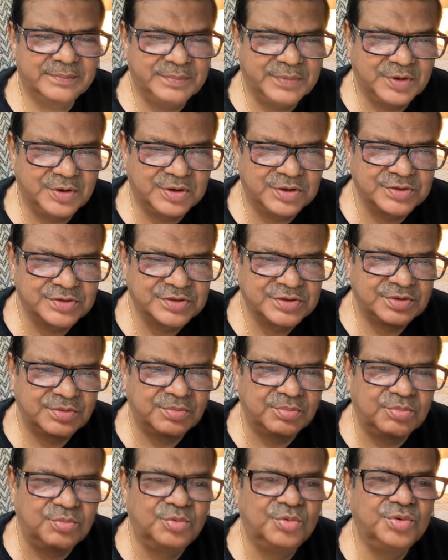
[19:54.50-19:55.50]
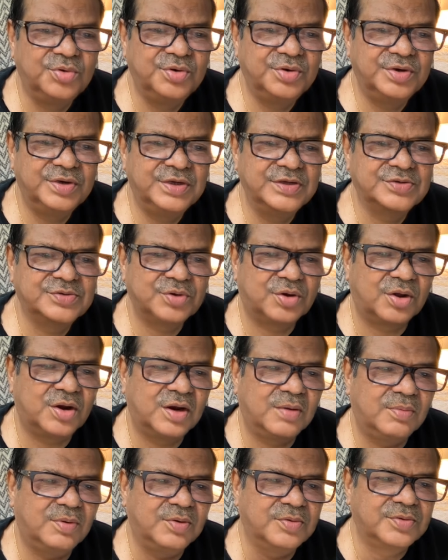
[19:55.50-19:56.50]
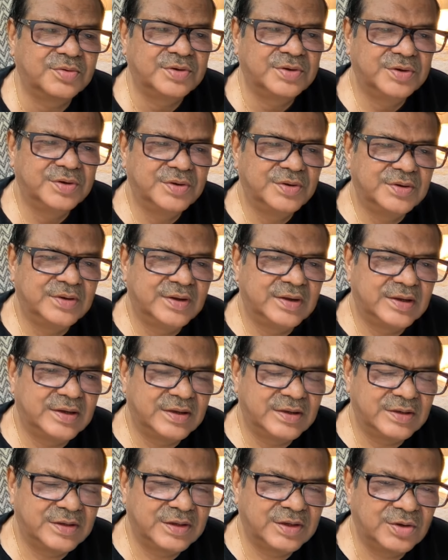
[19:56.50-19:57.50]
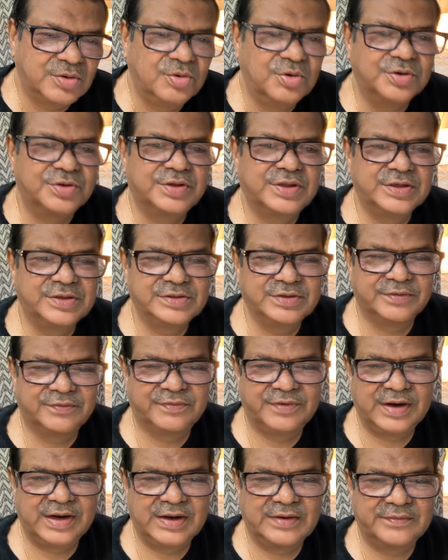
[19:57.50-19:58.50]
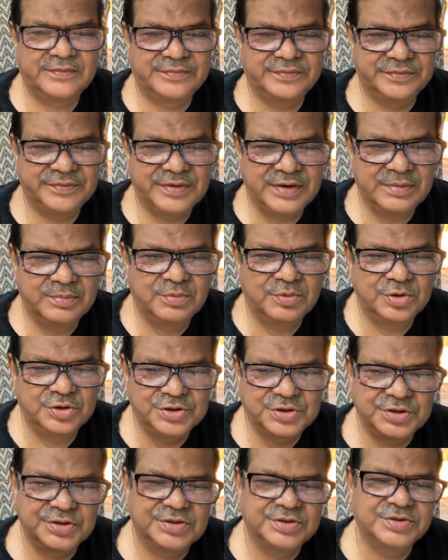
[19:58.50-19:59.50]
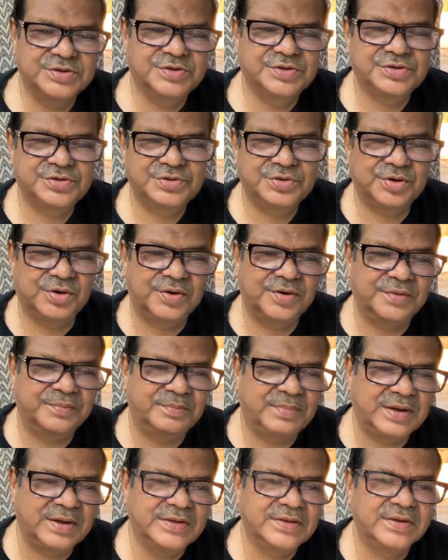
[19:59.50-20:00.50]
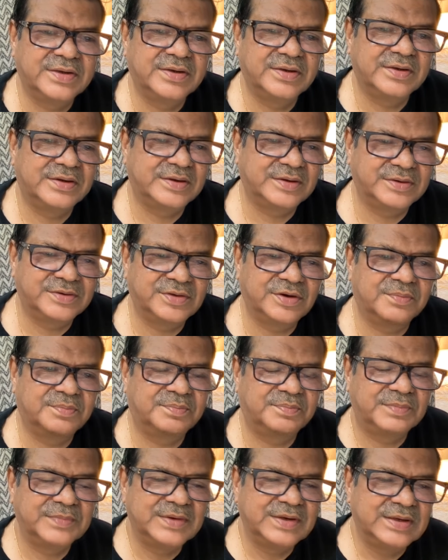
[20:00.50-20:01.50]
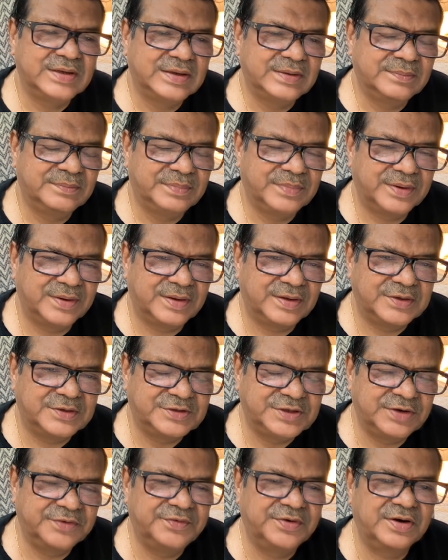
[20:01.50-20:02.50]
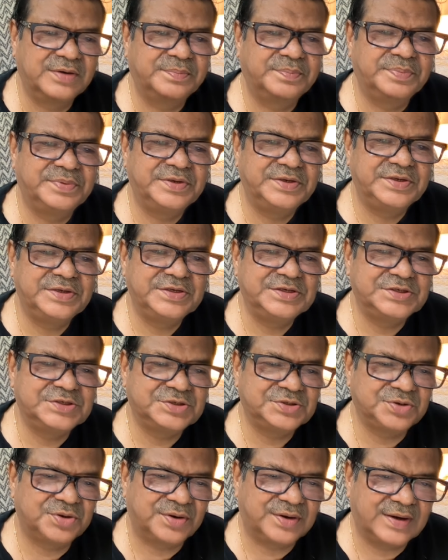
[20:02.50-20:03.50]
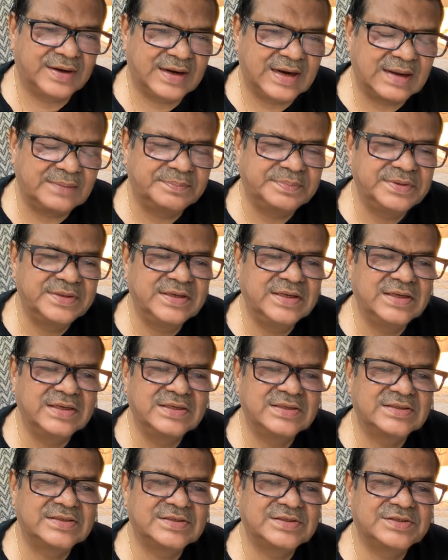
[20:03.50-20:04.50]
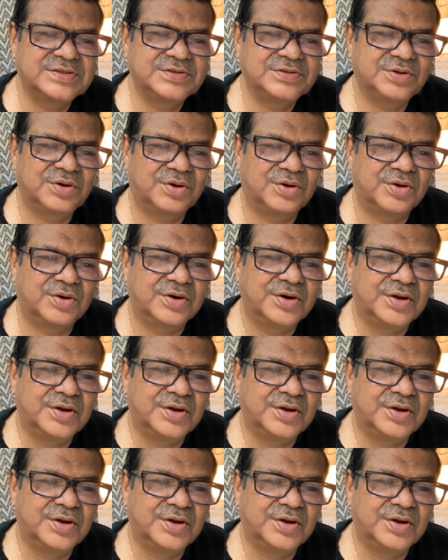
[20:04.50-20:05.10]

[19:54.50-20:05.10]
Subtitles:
because Moon is all about the good things of life, emotions, your mother, your general peace, your happiness, your